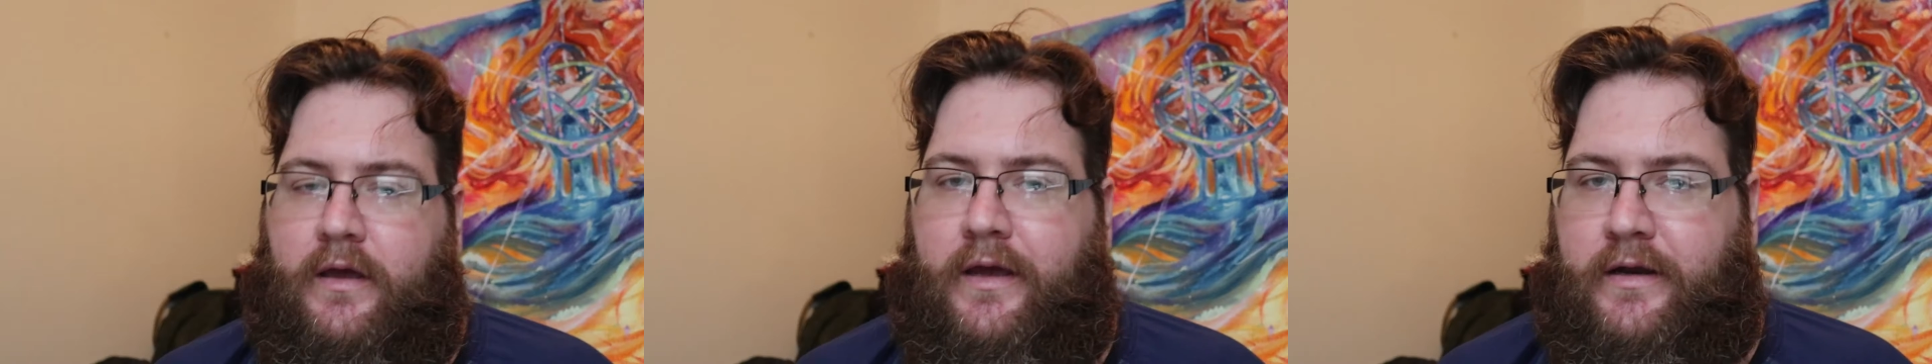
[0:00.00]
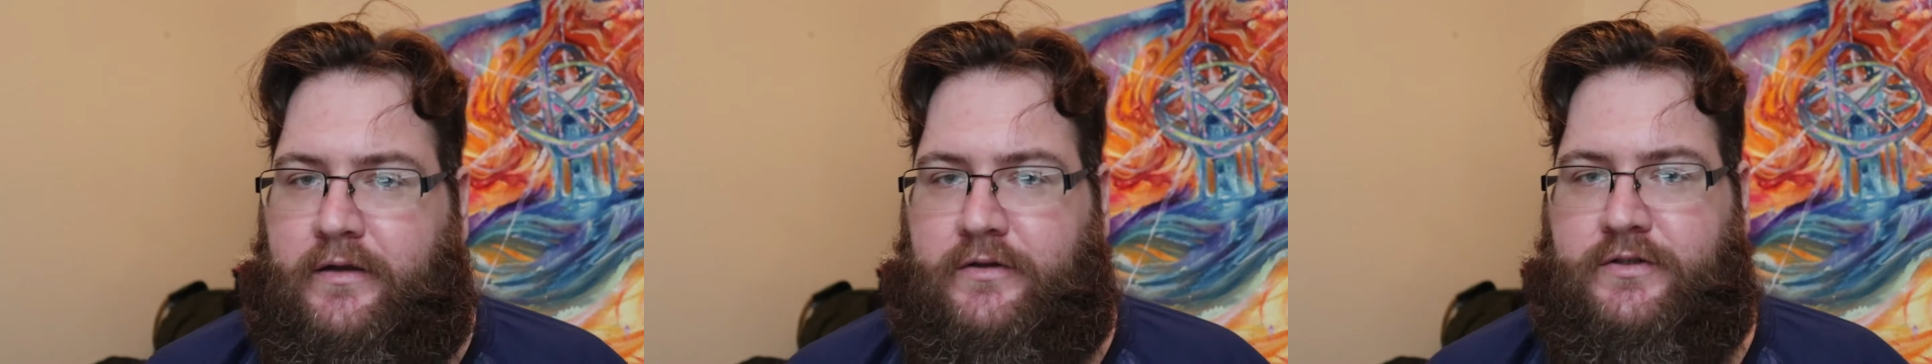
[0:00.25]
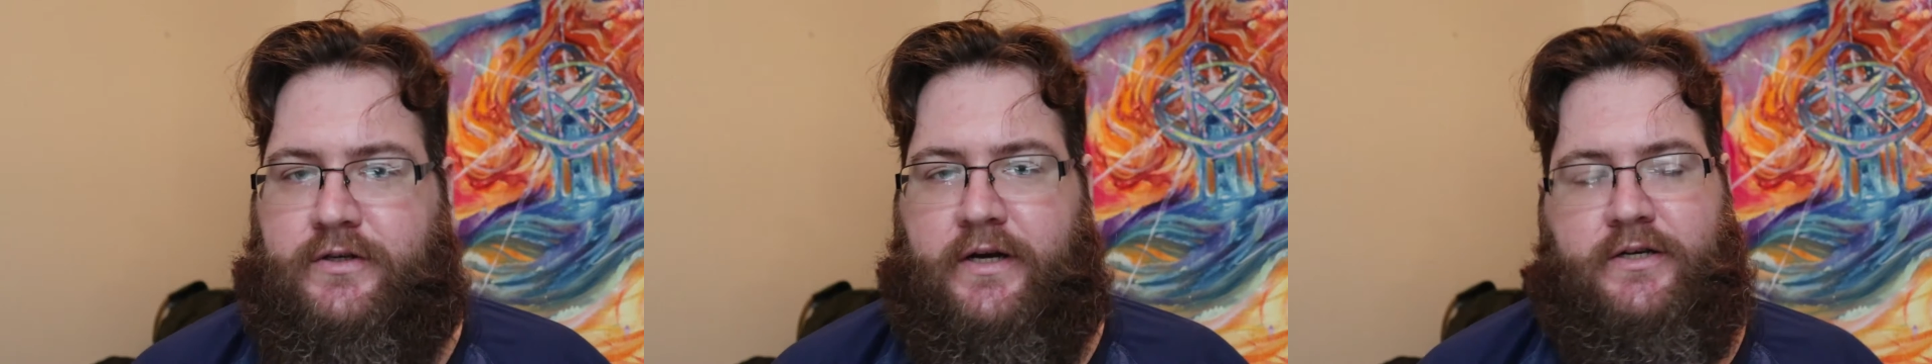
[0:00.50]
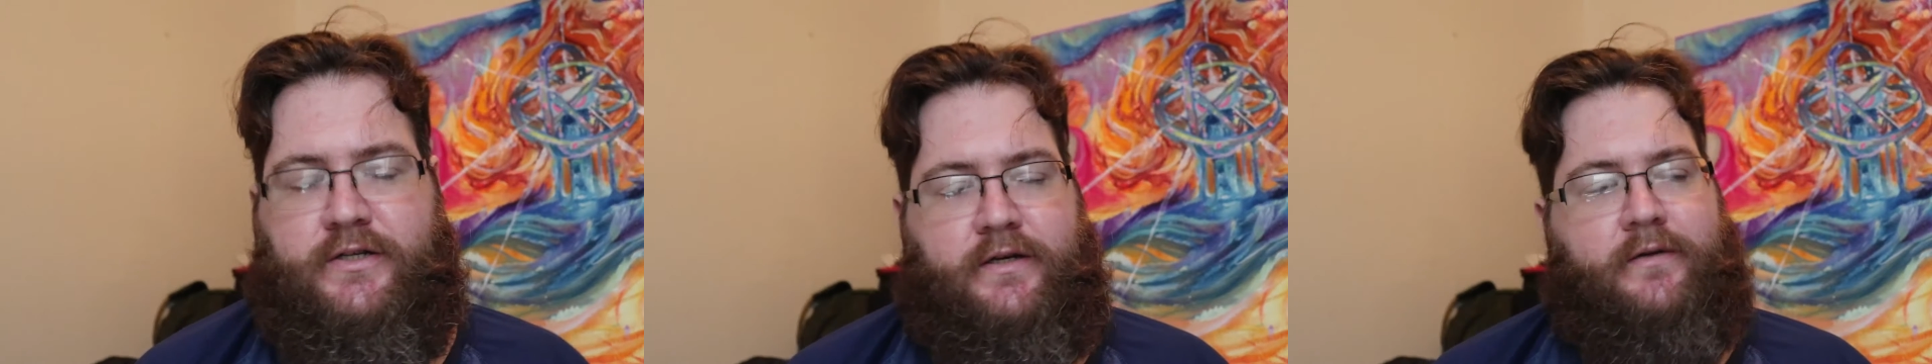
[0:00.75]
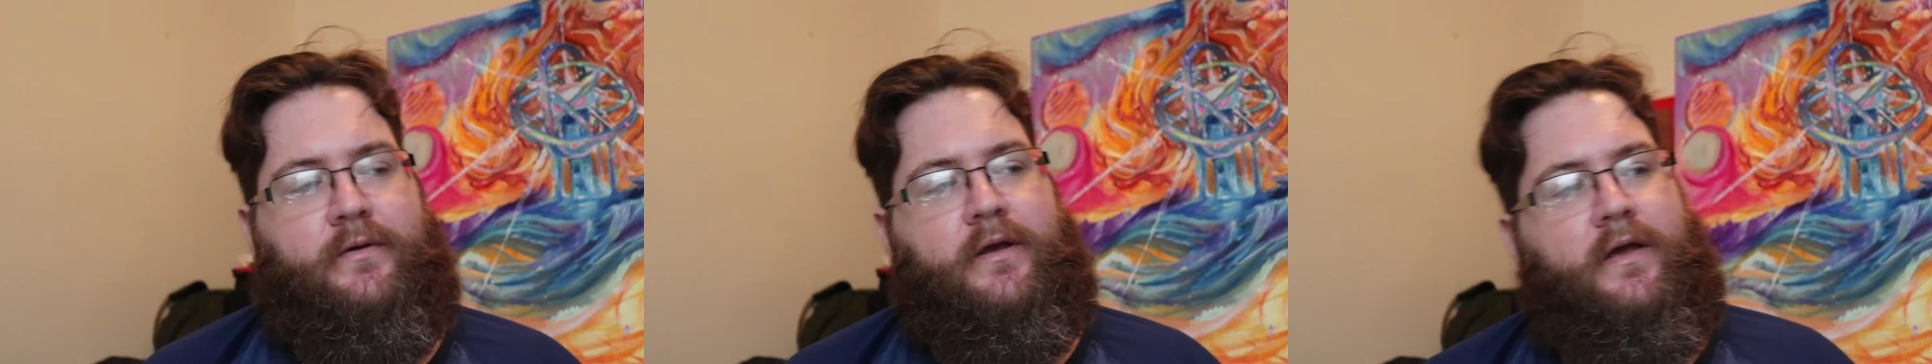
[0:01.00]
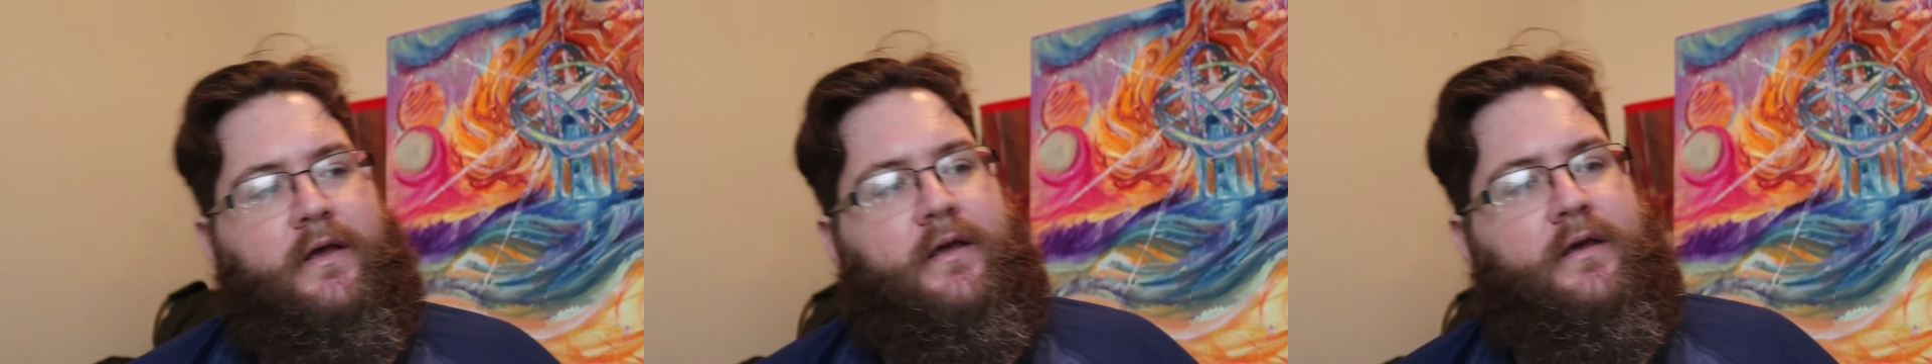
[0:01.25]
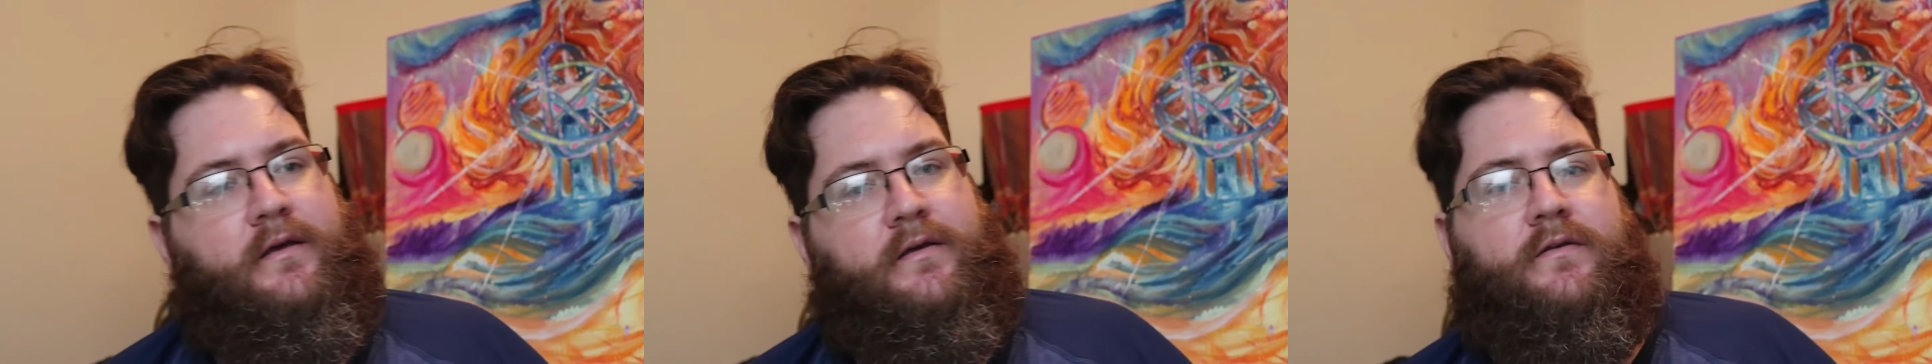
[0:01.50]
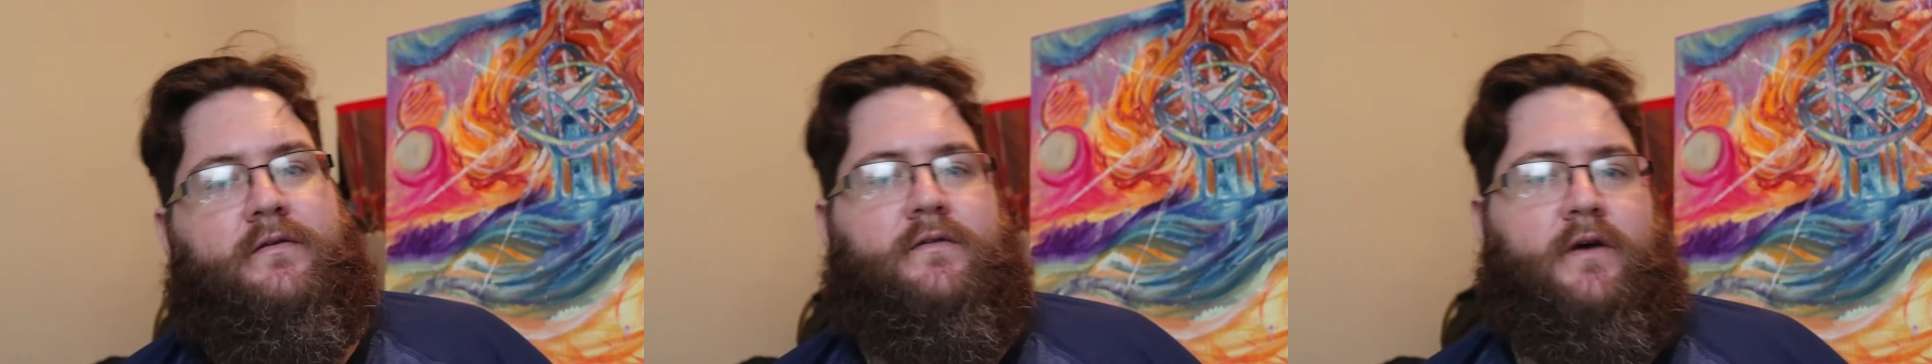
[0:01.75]
and illustration.
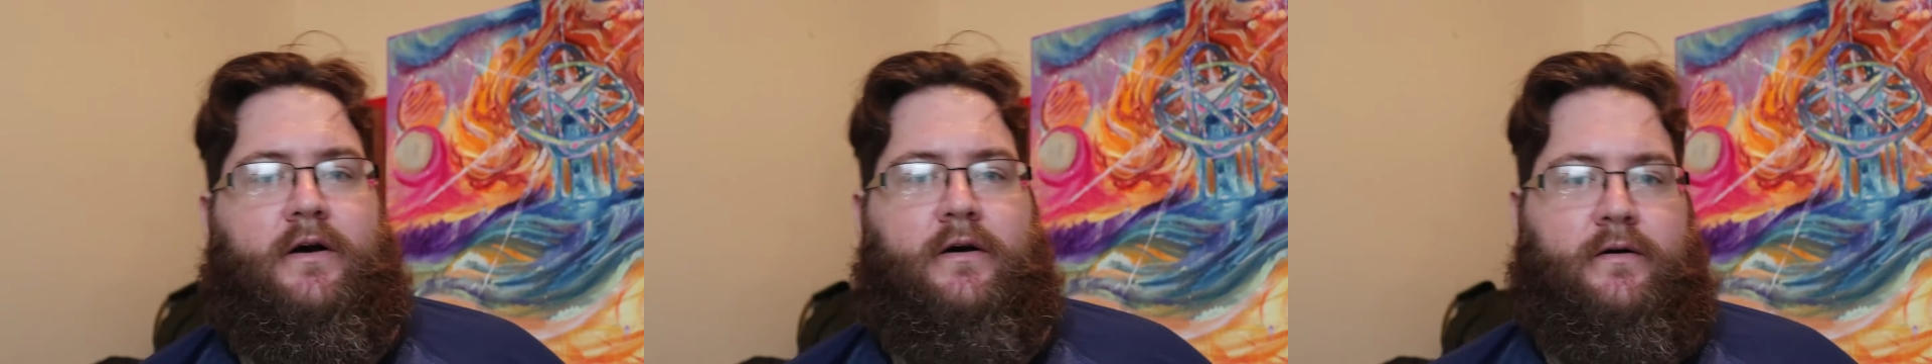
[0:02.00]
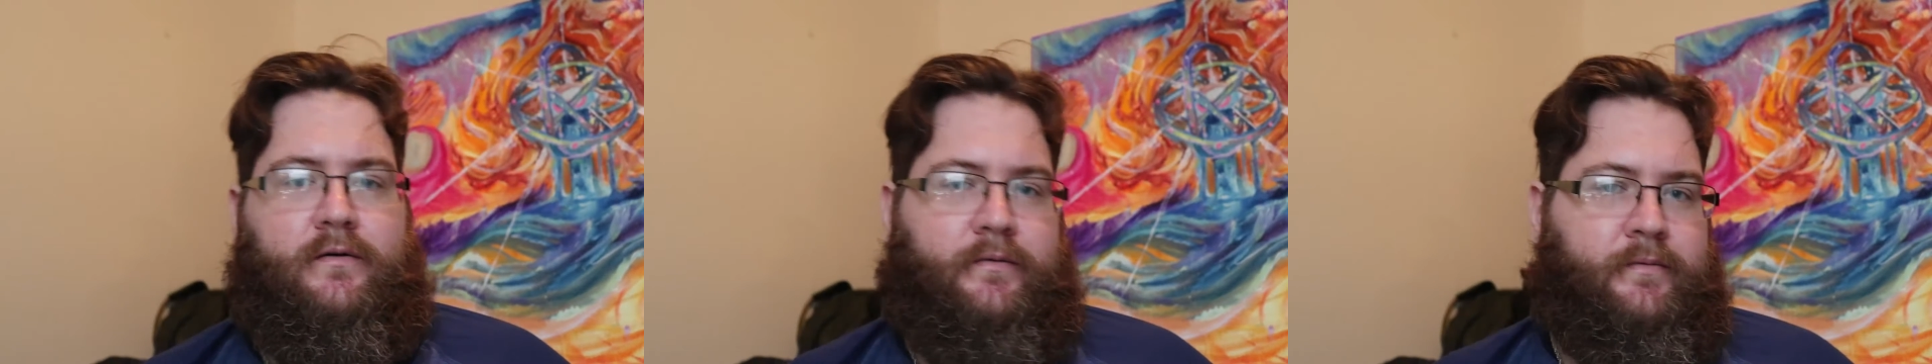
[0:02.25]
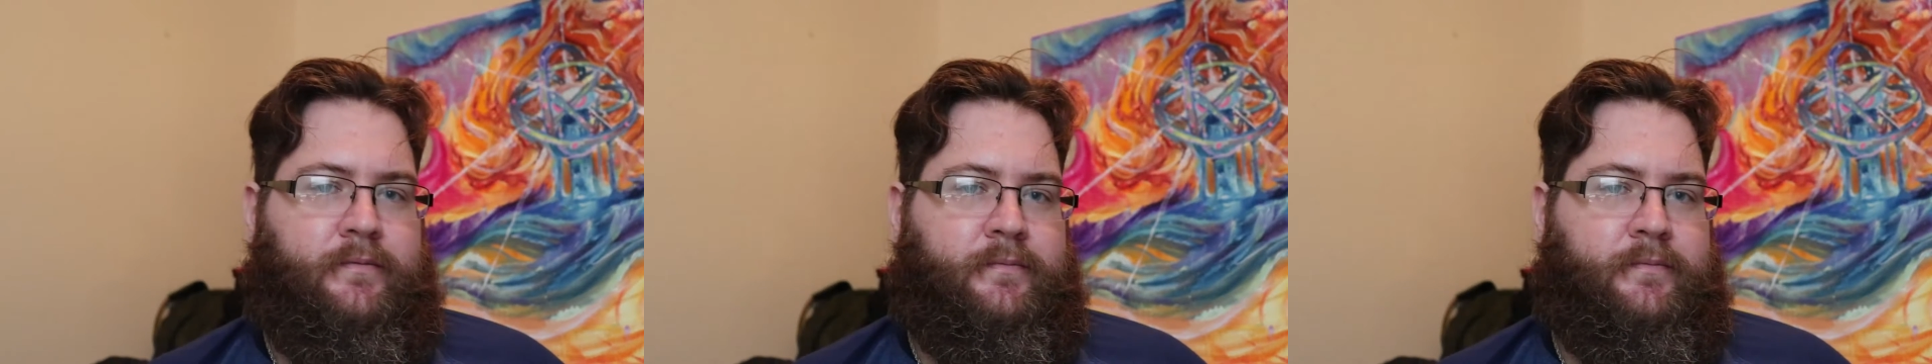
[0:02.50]
So,